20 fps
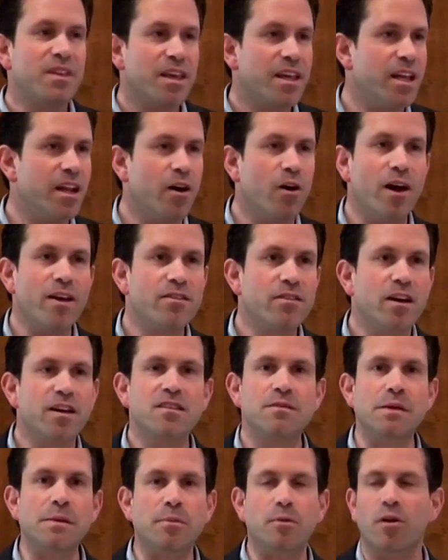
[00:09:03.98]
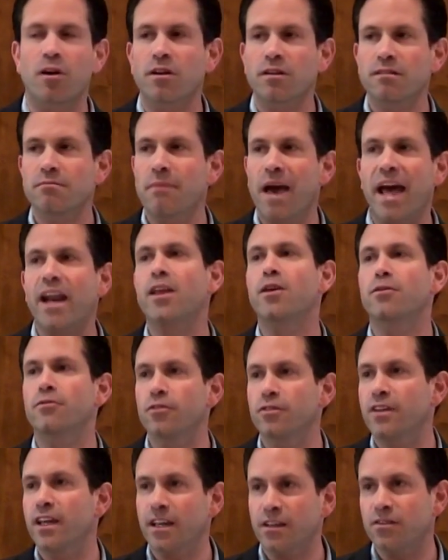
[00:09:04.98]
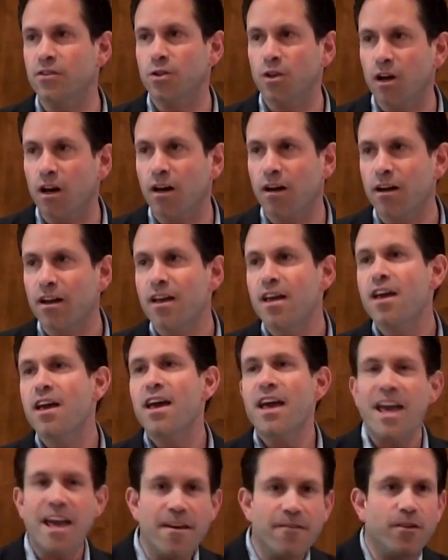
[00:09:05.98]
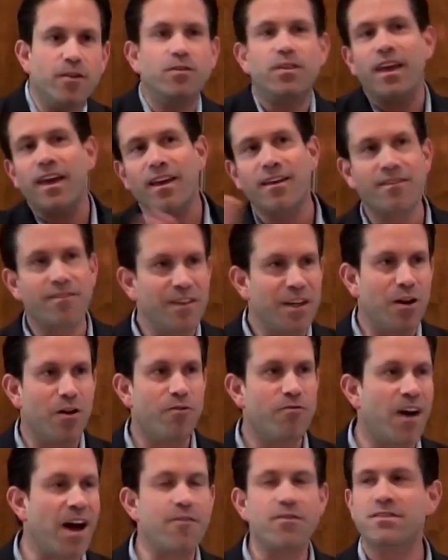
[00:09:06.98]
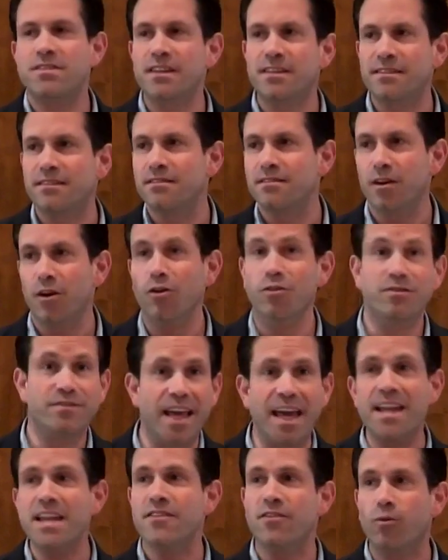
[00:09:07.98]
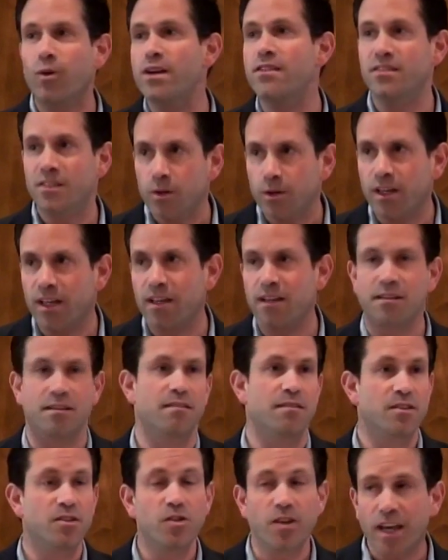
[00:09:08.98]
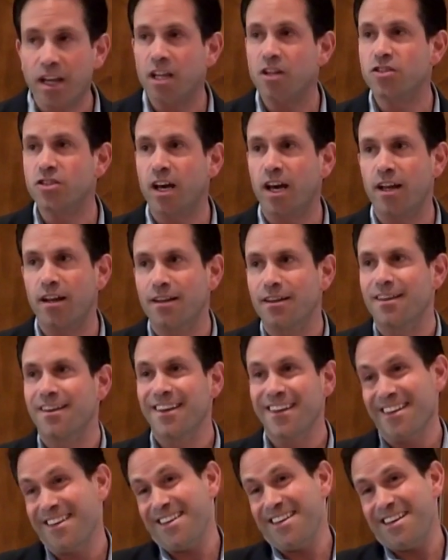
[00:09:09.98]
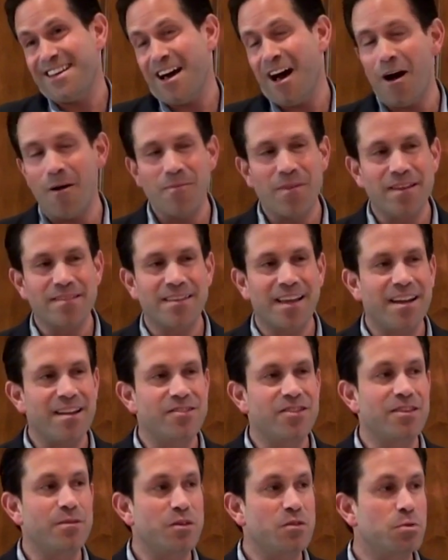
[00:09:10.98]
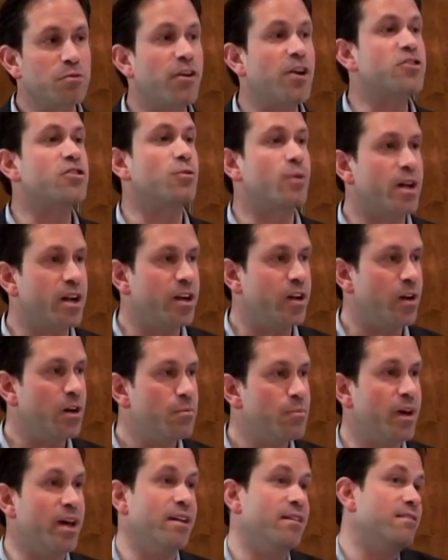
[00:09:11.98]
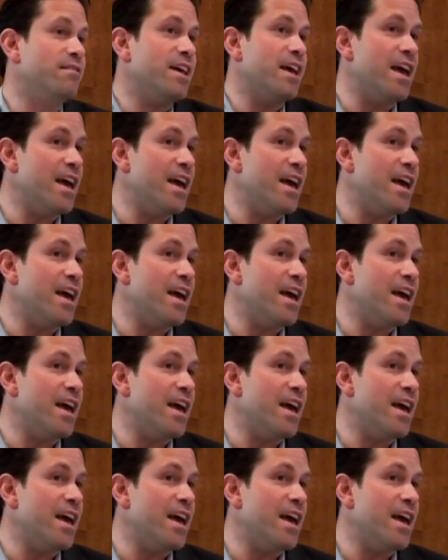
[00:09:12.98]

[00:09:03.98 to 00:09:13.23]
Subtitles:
As long as people aren't mad at you for taking too long, if you take 5 or 6 or 10 different ways of doing it, you'll get a good shot. That's not necessarily the most professional way to do it, but